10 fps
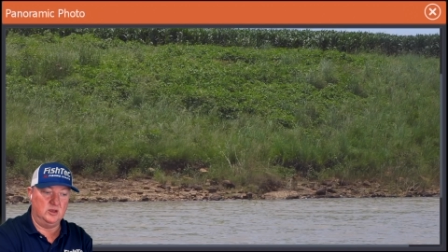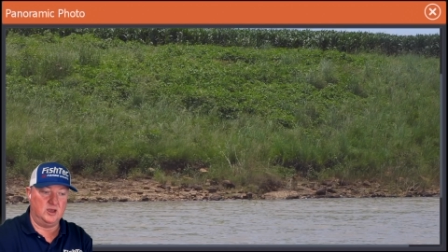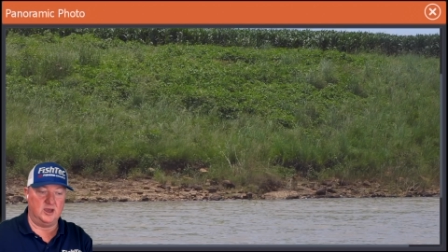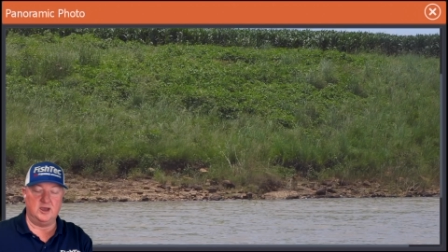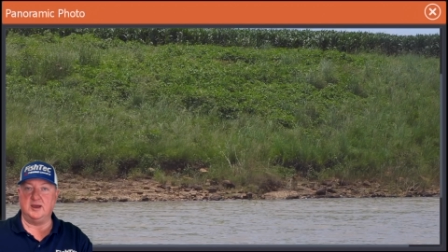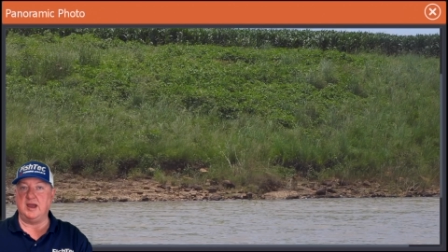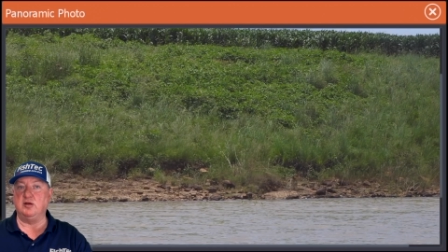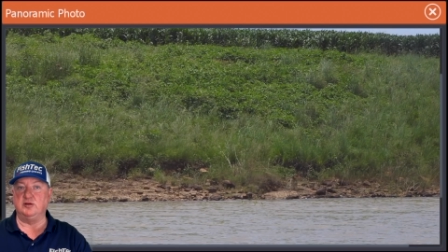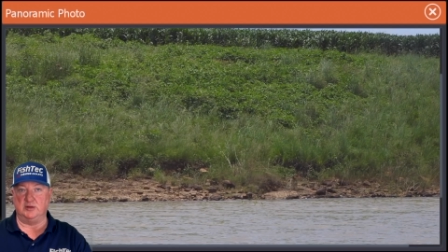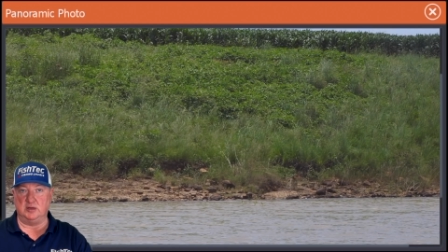
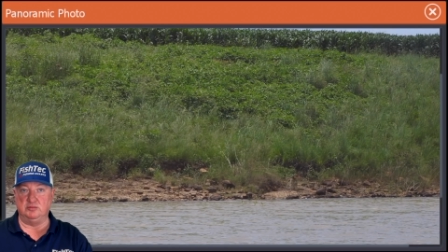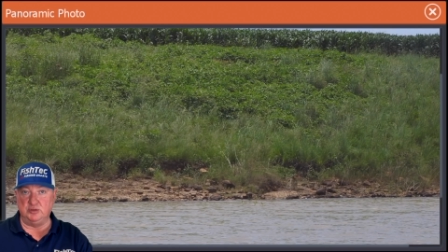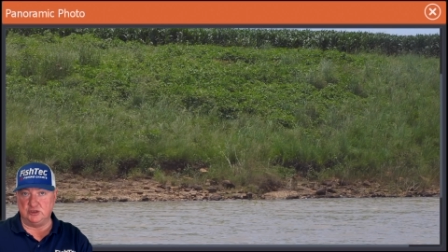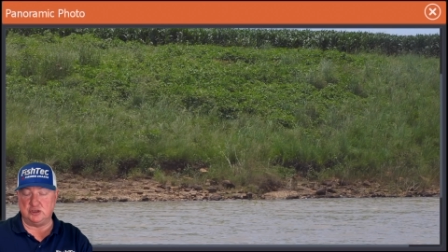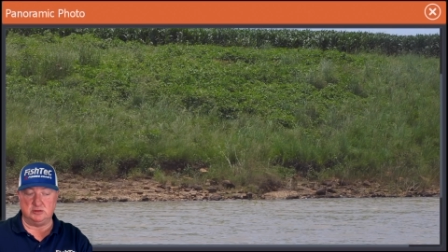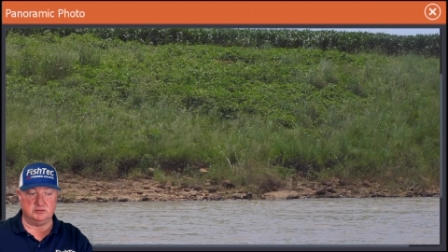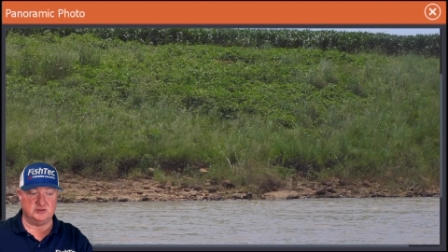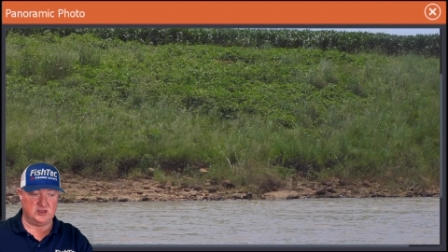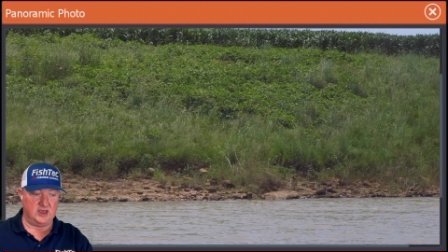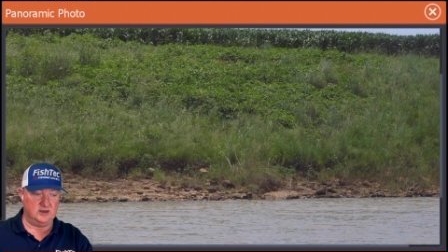our original
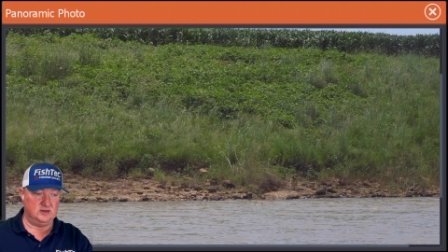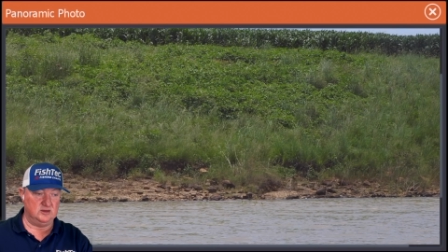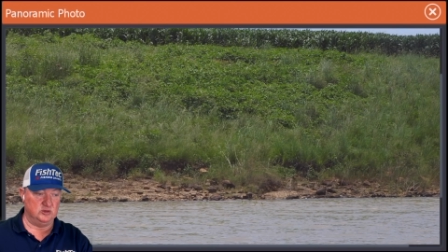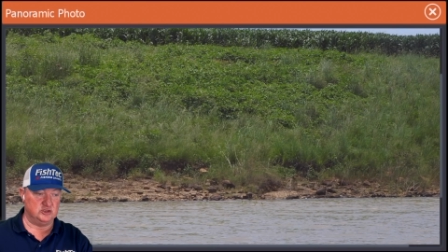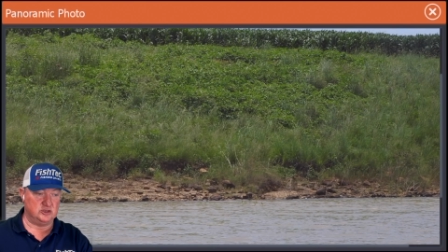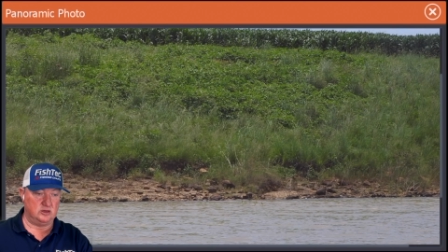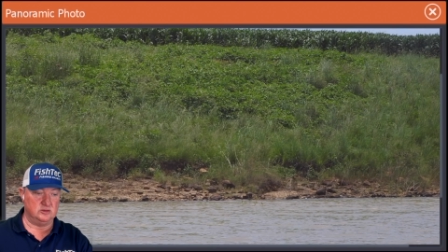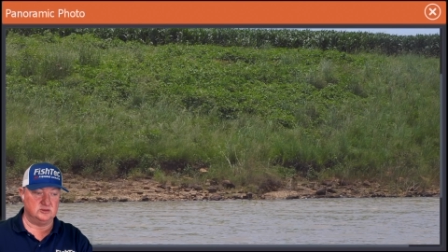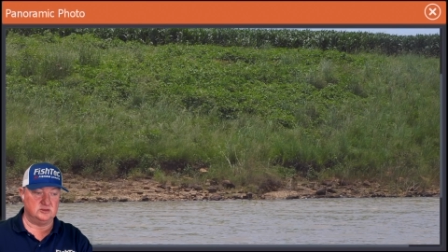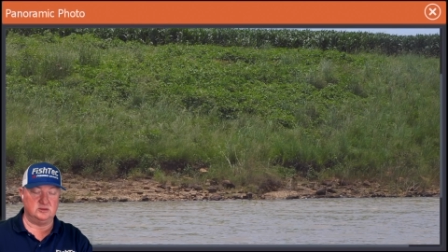scan, which
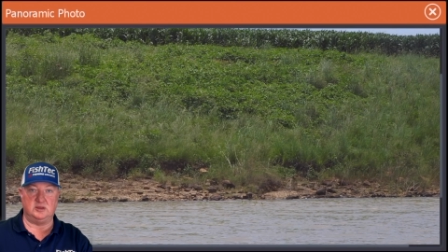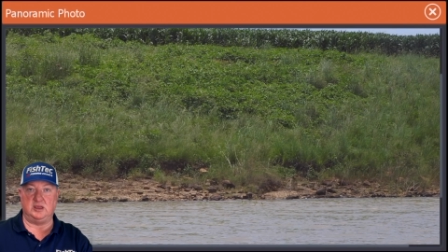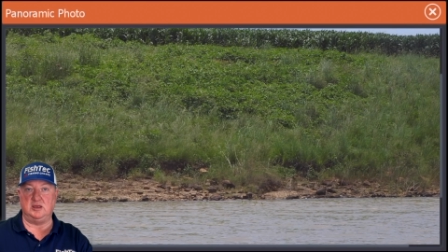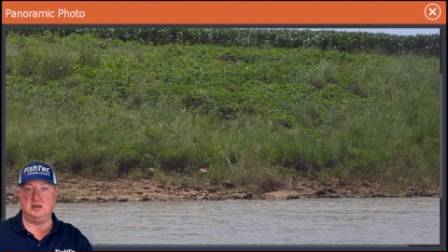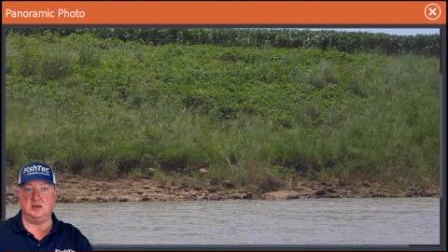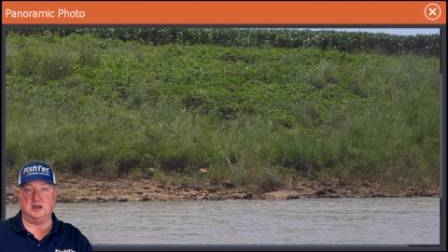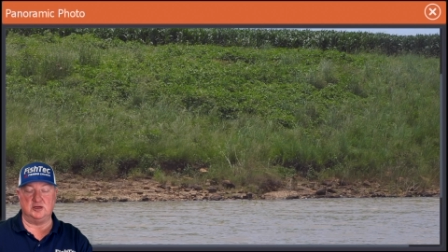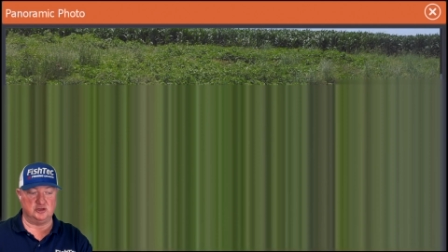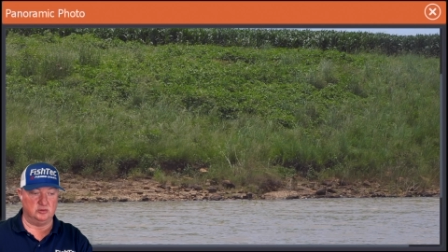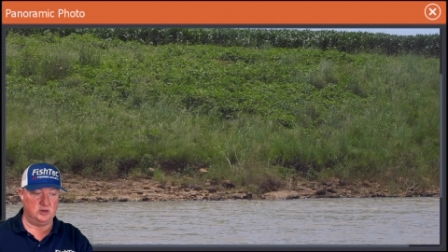shows the
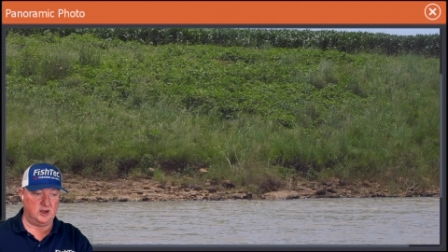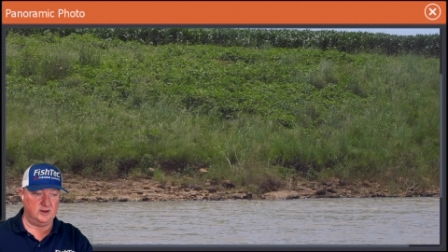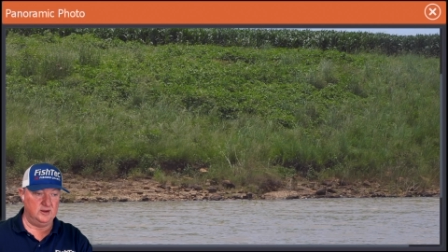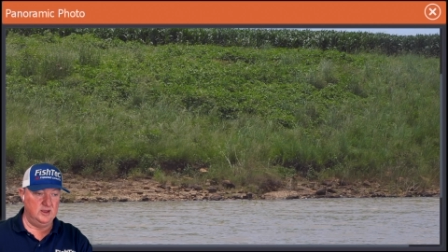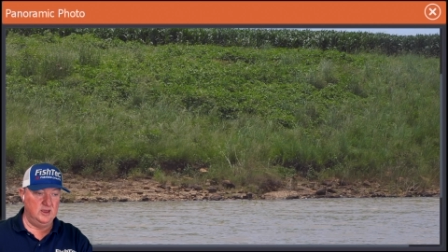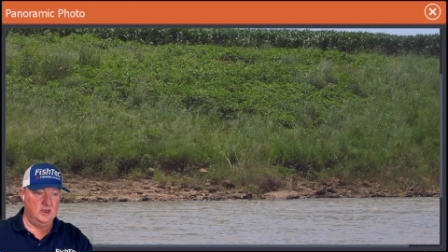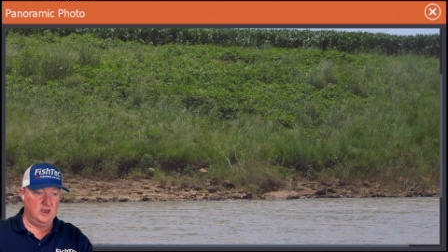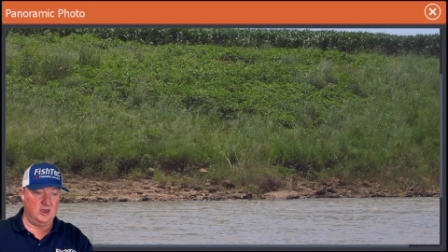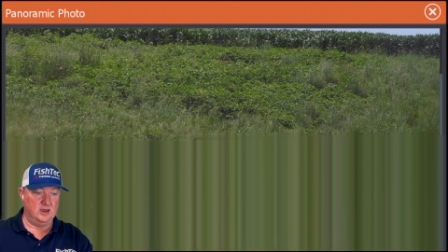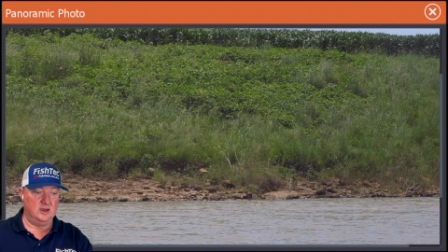shoreline,
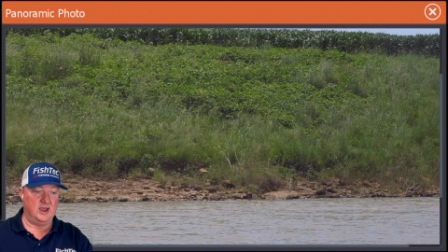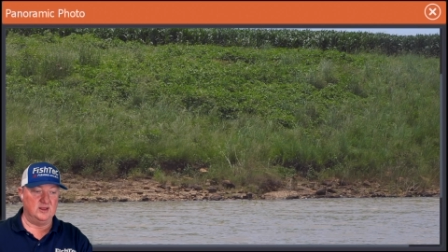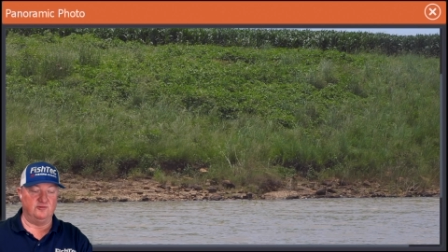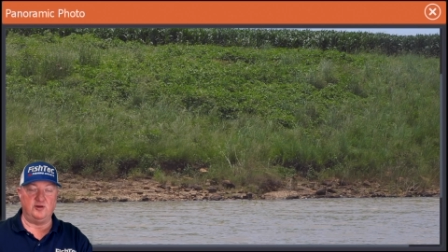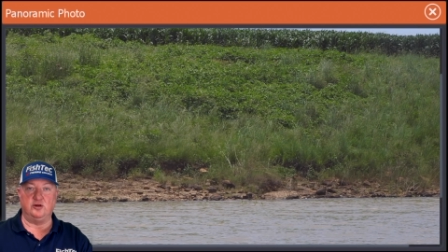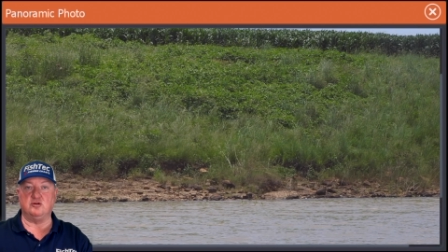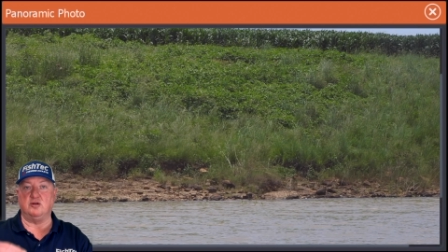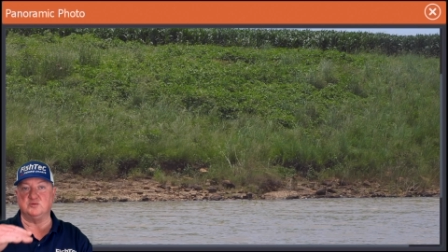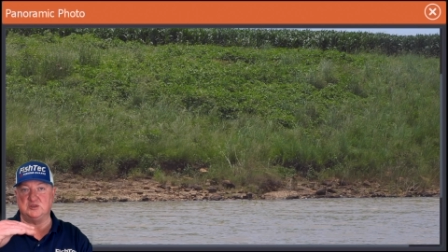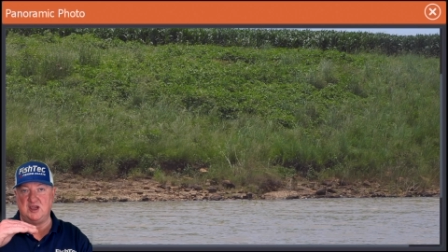and the
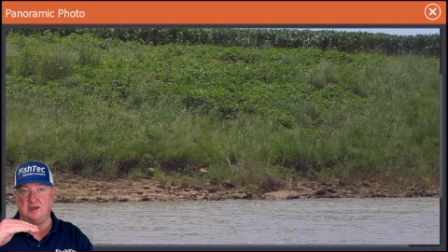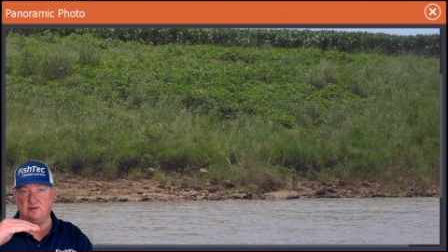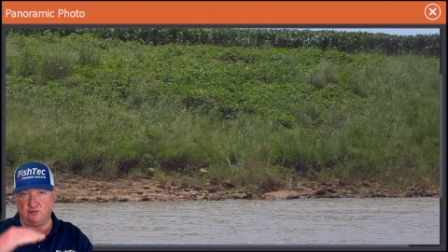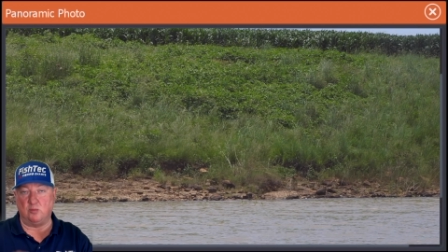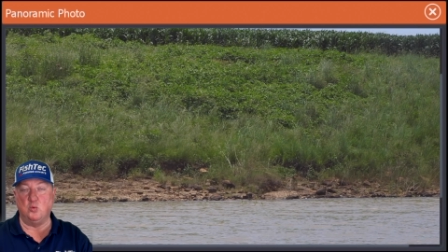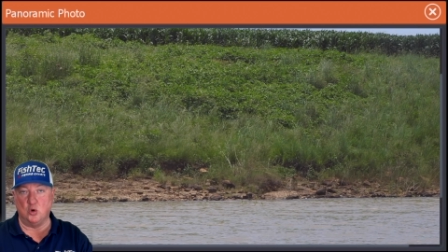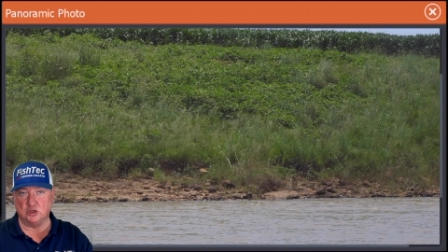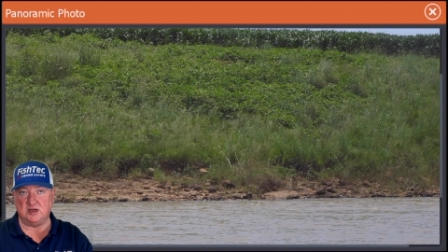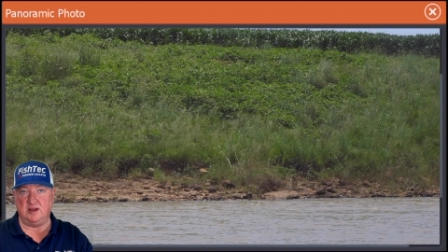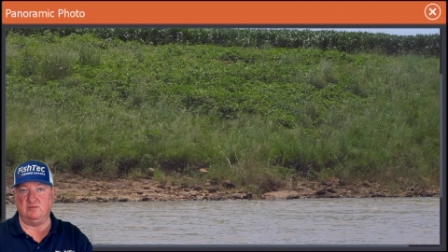photographs were taken from
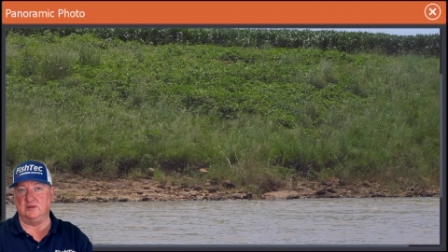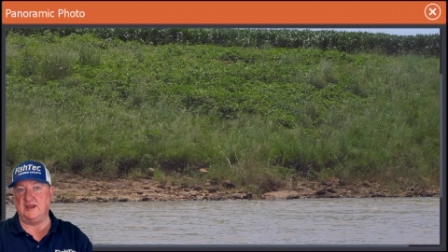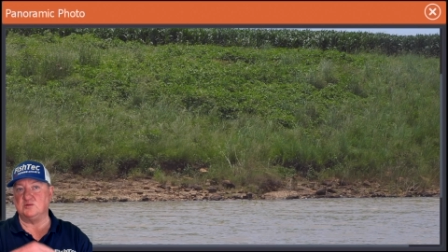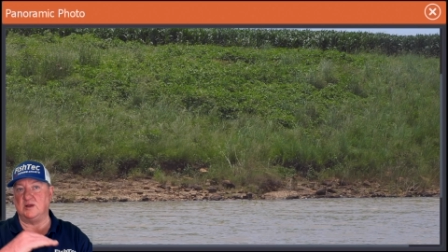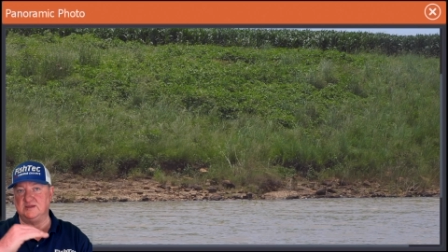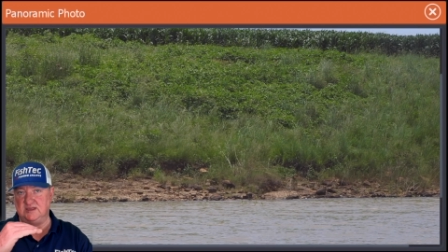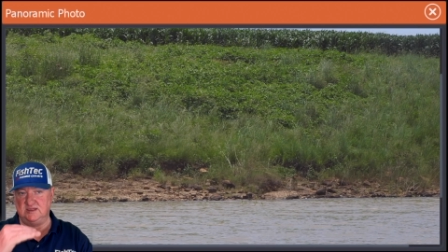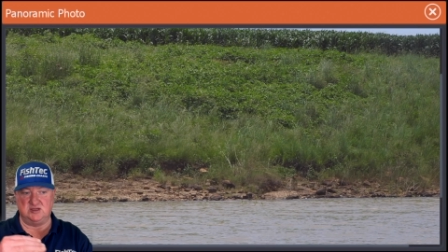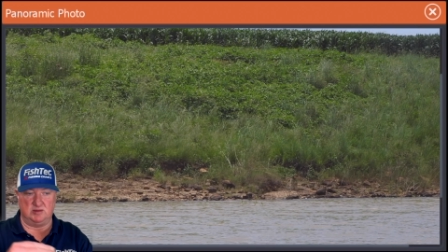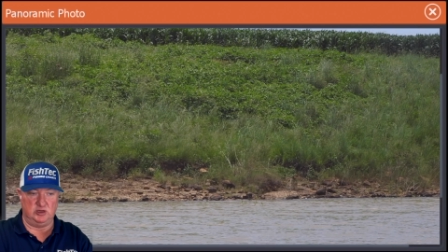water level. That's why it says
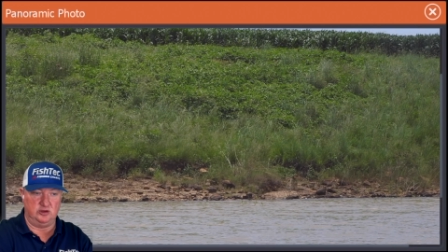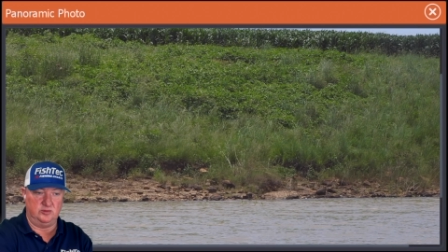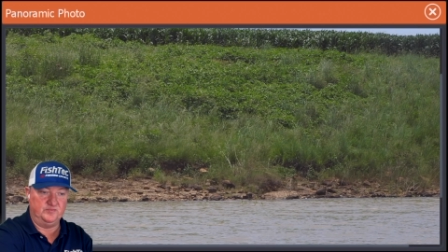W.